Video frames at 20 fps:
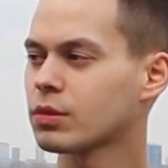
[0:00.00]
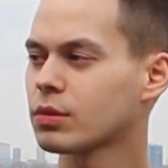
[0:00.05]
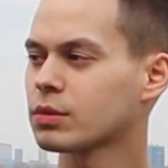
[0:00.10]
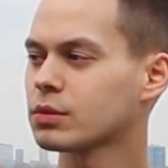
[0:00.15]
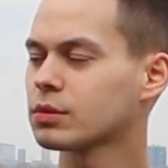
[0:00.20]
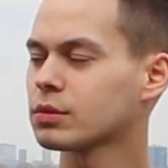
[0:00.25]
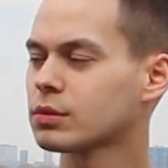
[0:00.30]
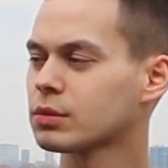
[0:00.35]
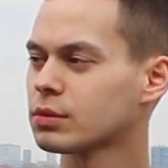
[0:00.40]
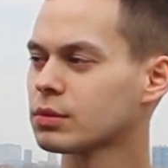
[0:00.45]

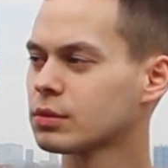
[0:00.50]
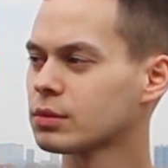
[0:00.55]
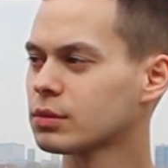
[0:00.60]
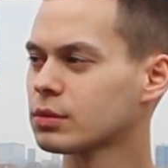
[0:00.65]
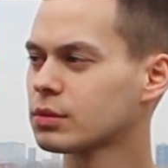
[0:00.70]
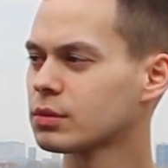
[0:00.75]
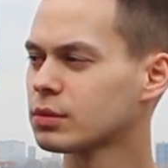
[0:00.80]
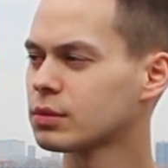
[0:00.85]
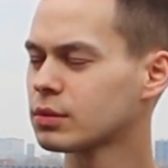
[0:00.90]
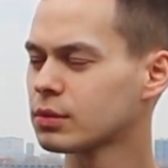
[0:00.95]

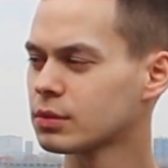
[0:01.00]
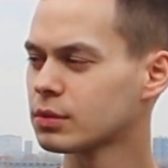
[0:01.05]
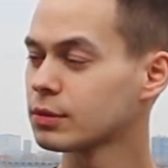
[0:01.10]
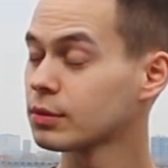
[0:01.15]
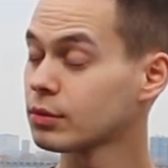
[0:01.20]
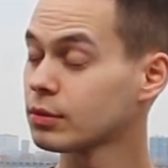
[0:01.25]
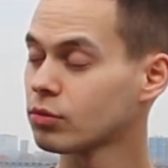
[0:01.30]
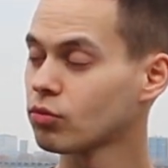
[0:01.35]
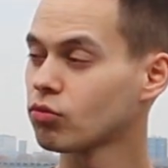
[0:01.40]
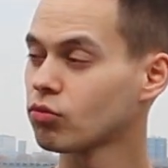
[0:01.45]

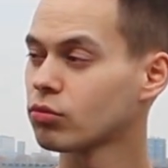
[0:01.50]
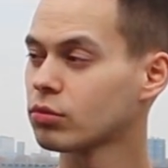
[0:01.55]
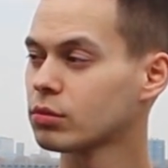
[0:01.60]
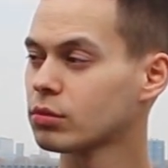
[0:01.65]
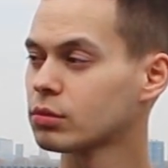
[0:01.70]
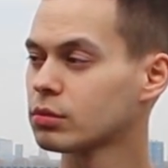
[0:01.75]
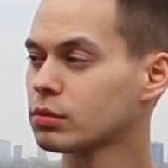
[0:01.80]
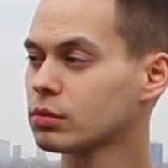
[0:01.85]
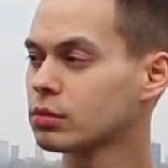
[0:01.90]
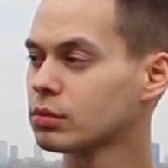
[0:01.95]

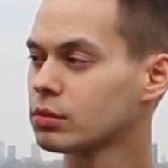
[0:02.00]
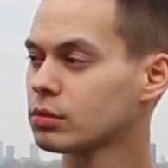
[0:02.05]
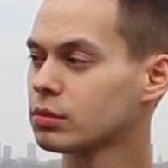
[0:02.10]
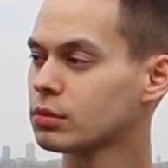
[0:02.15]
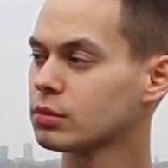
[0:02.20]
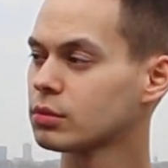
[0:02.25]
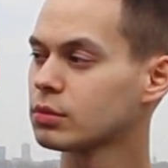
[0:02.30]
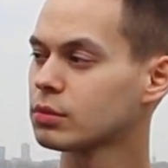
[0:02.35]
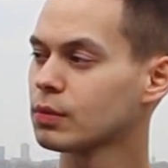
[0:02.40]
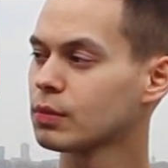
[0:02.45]

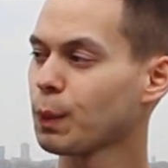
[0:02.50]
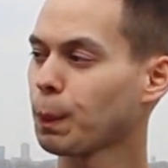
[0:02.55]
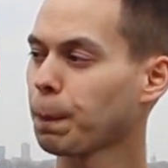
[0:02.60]
This person isn't speaking.